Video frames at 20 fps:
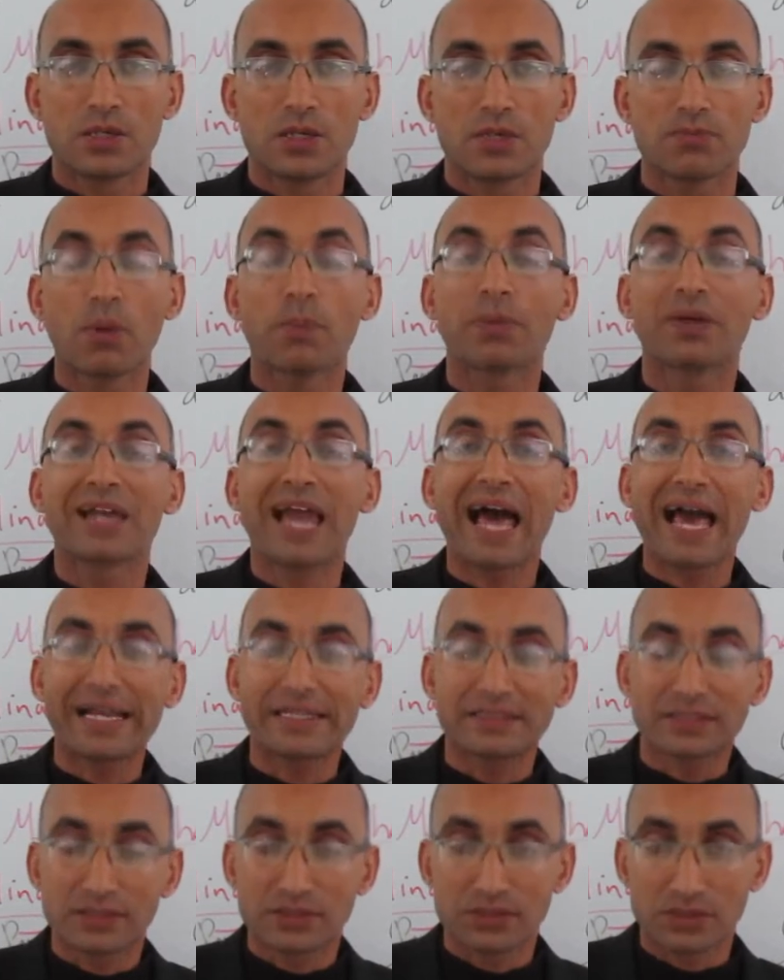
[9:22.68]

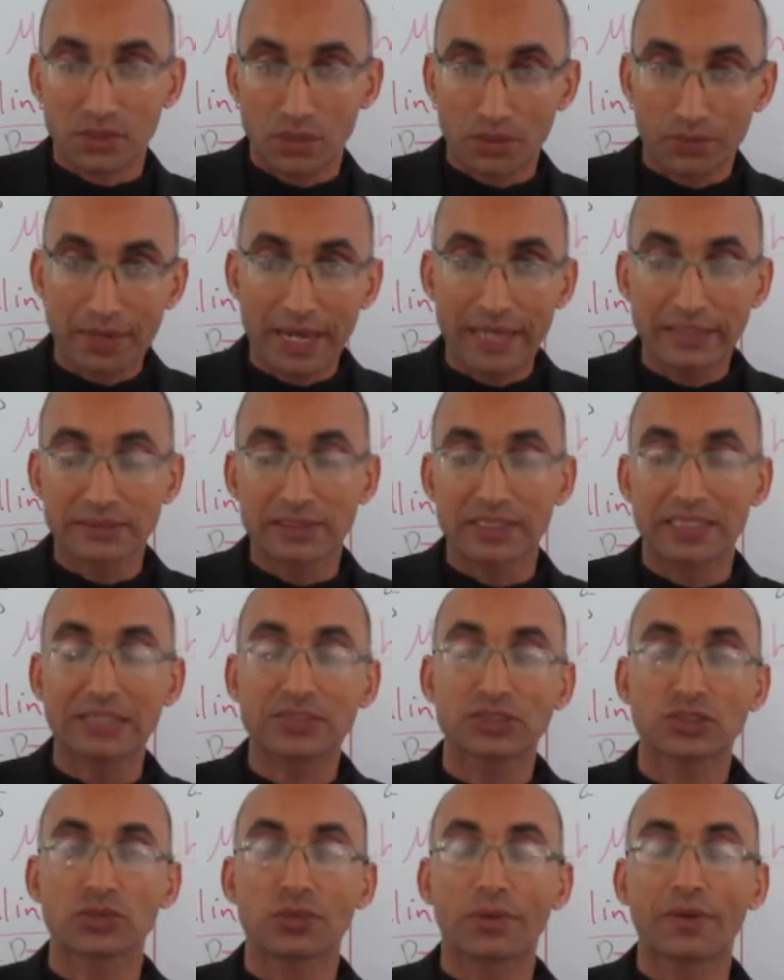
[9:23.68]
mobilizes, right,
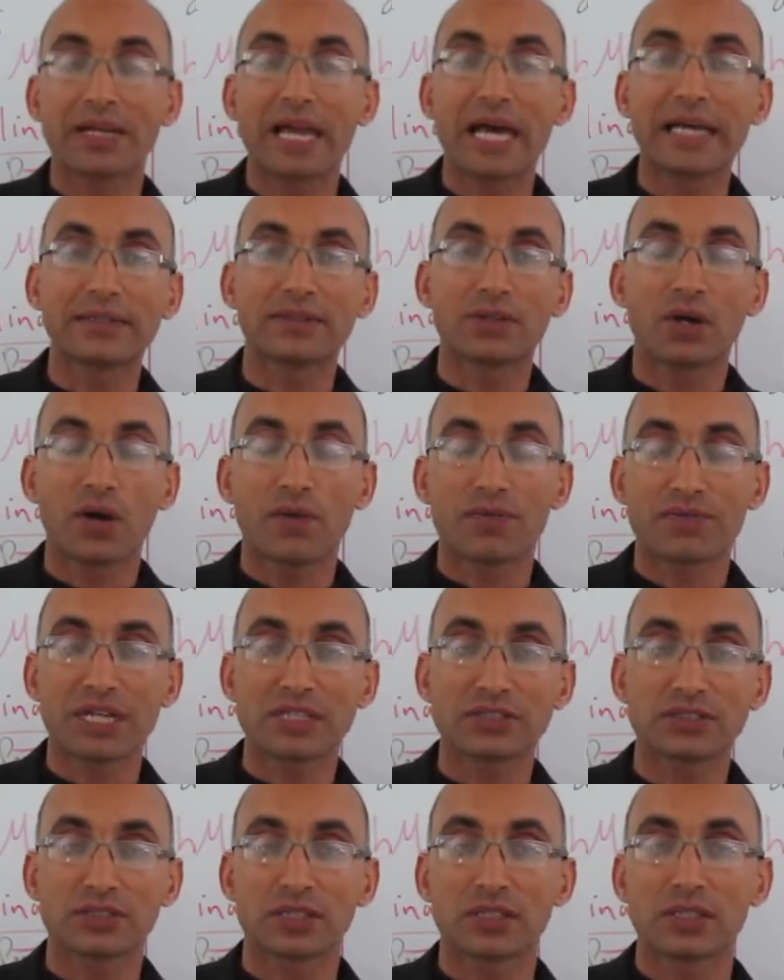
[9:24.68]
that storyline of
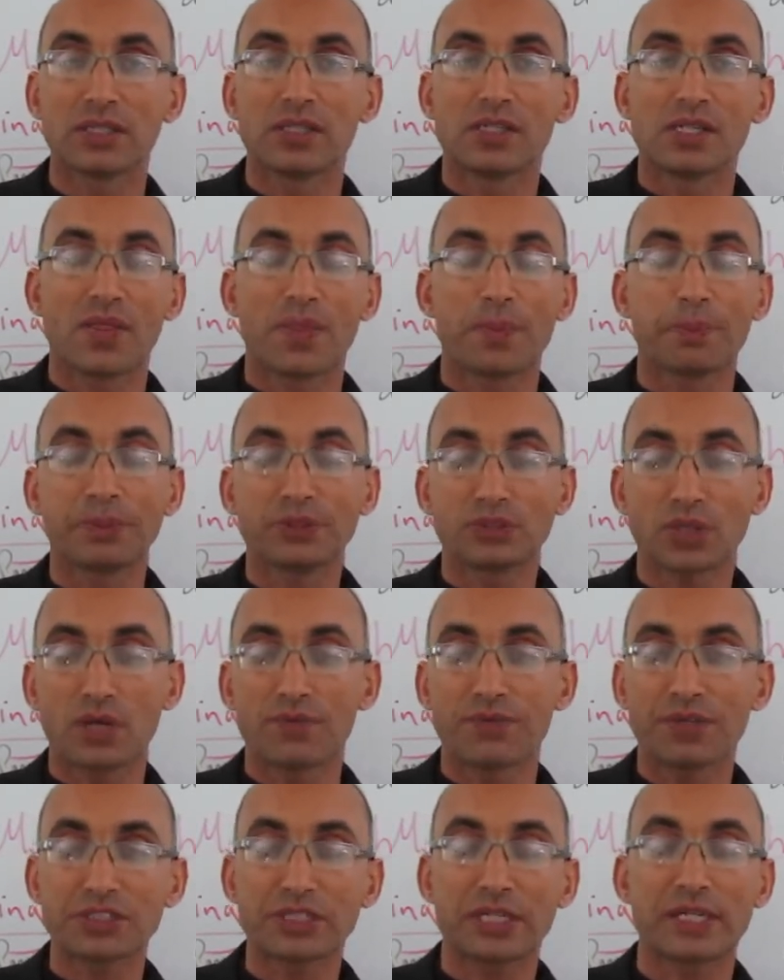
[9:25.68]
that piece
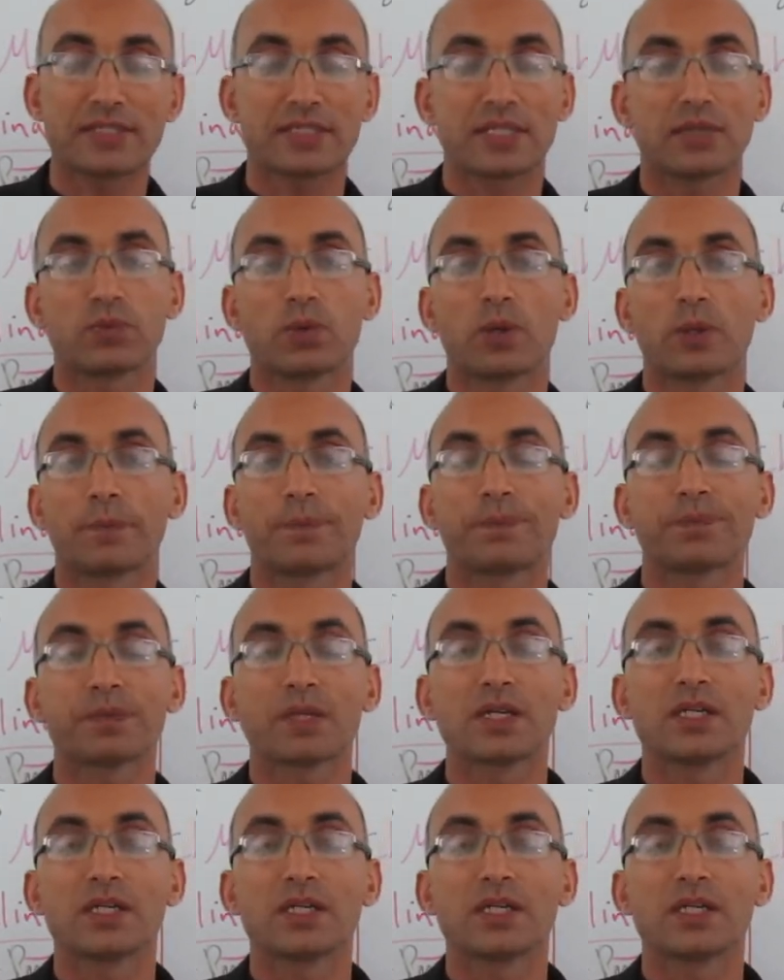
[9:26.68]
of fiction and so on.